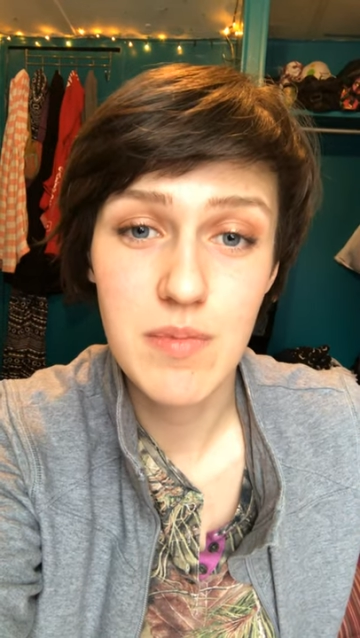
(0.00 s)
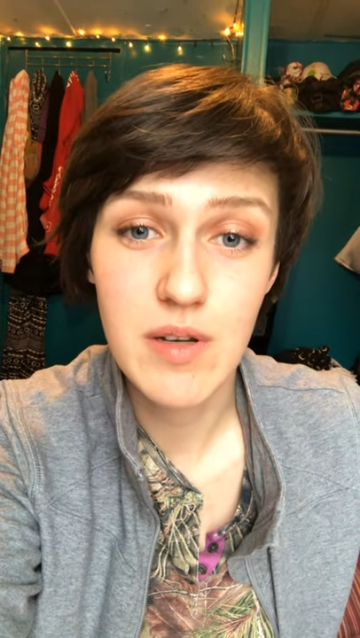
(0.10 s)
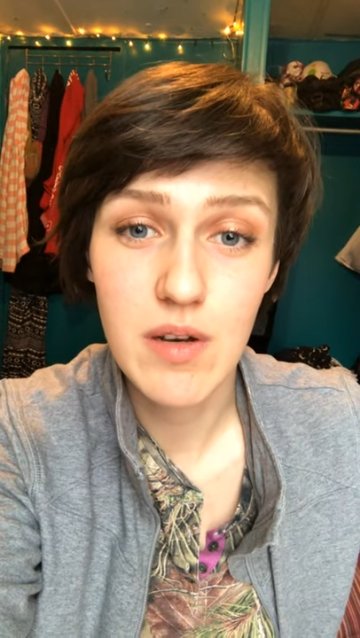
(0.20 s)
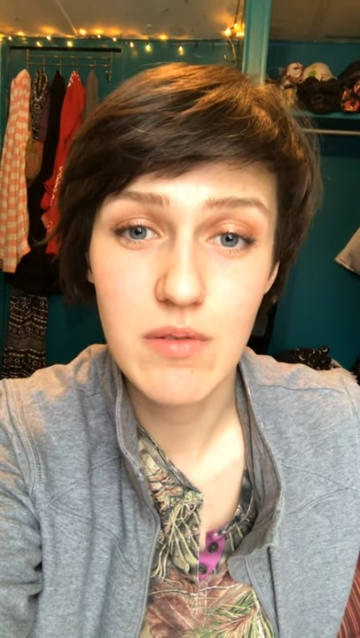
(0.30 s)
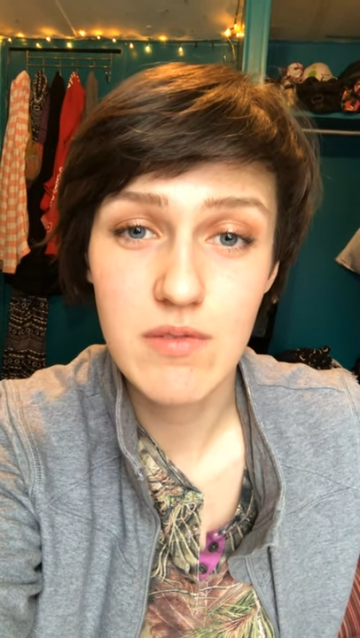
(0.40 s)
you
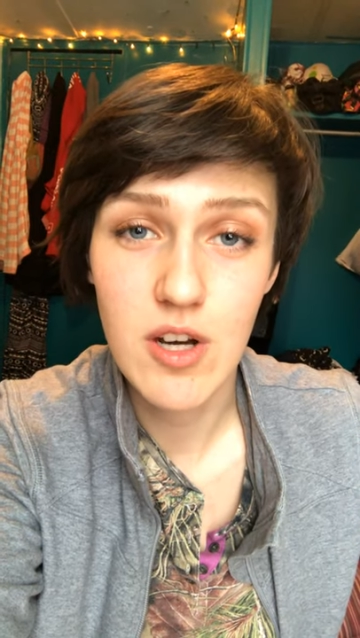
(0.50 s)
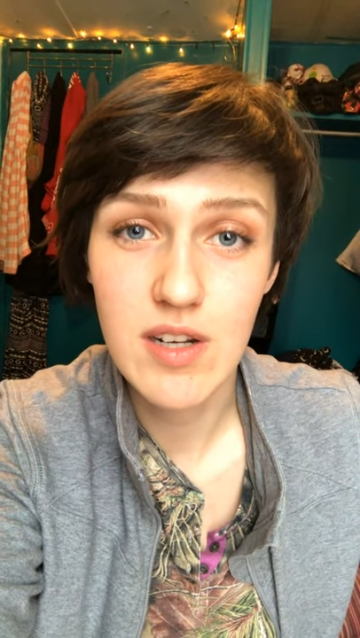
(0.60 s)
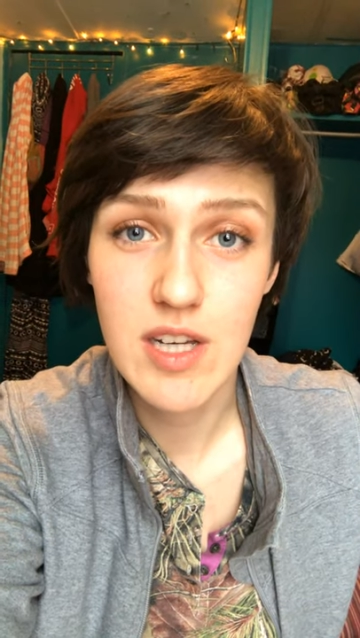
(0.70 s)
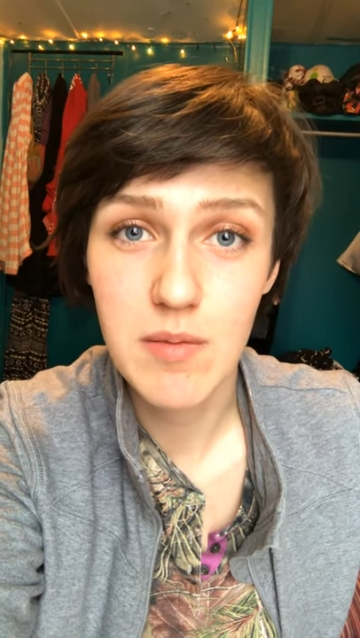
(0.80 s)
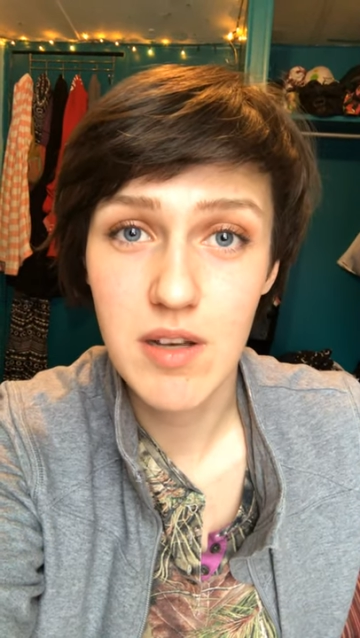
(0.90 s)
know,
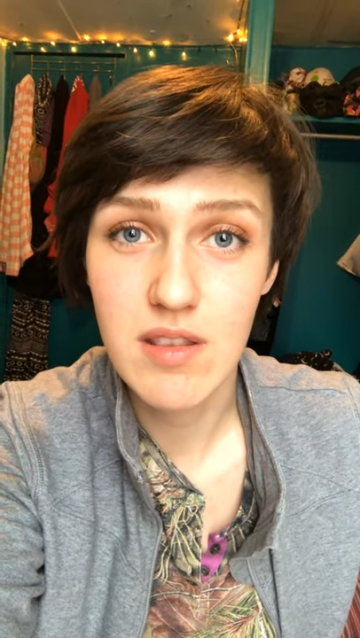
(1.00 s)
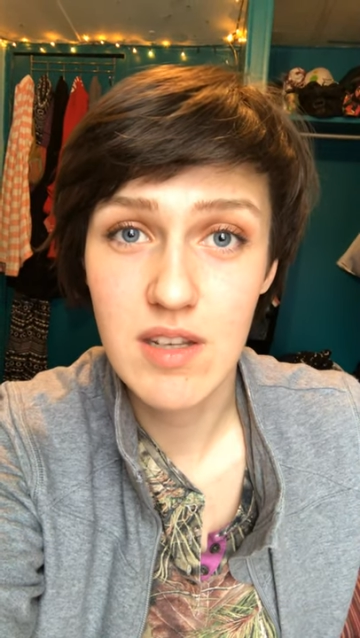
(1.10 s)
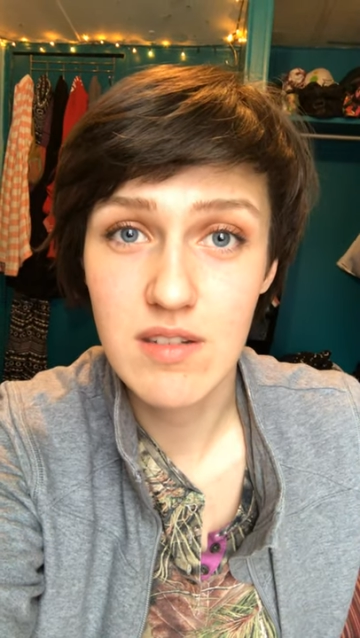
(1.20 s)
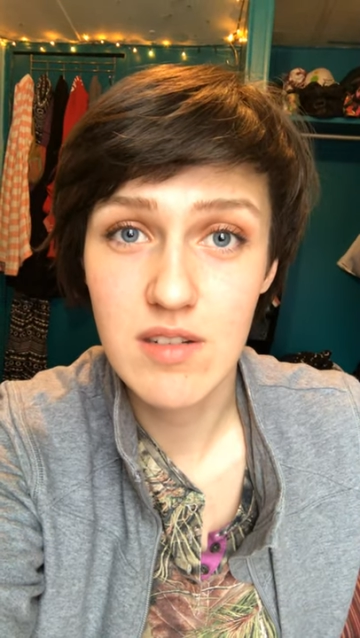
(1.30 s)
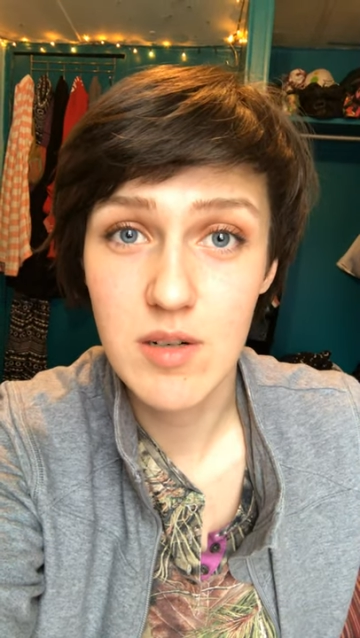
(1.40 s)
talking about
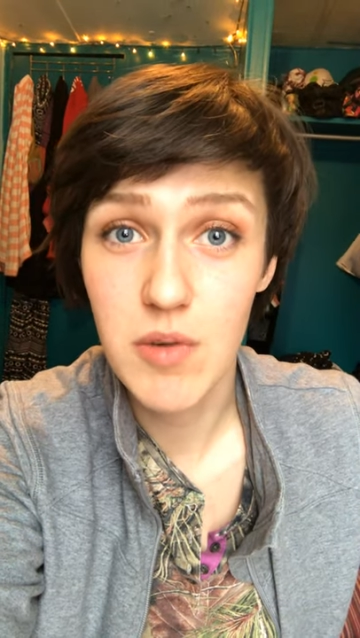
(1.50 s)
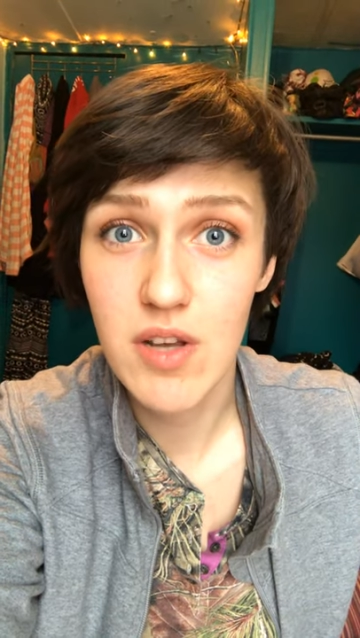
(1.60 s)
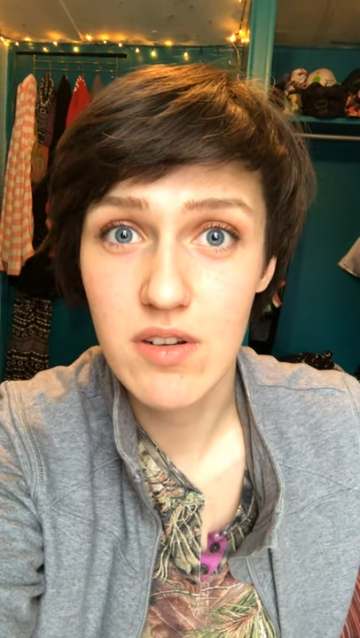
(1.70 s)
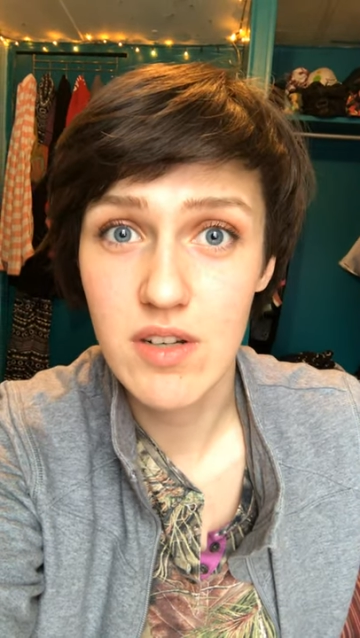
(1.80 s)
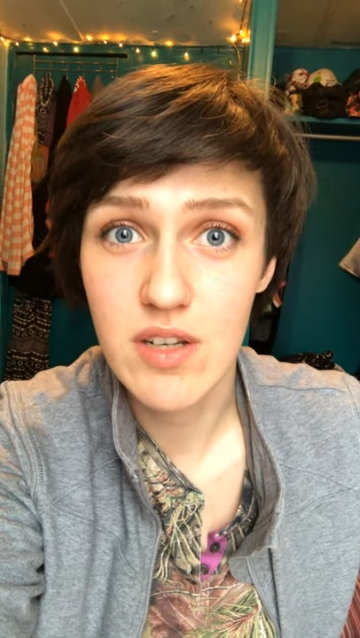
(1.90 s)
things that are
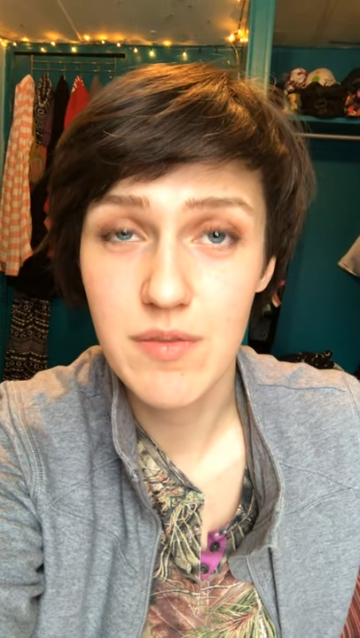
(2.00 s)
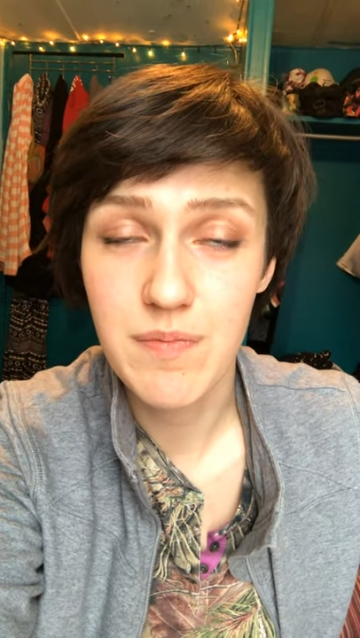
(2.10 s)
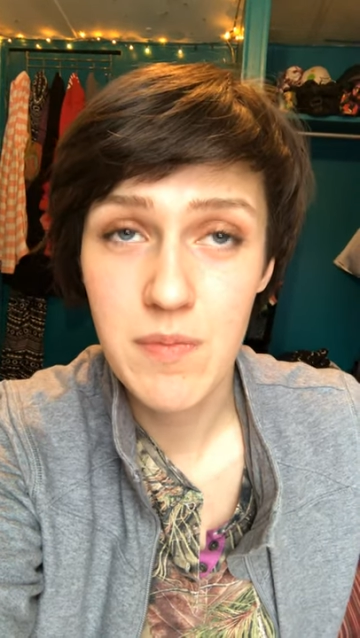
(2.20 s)
bothering you.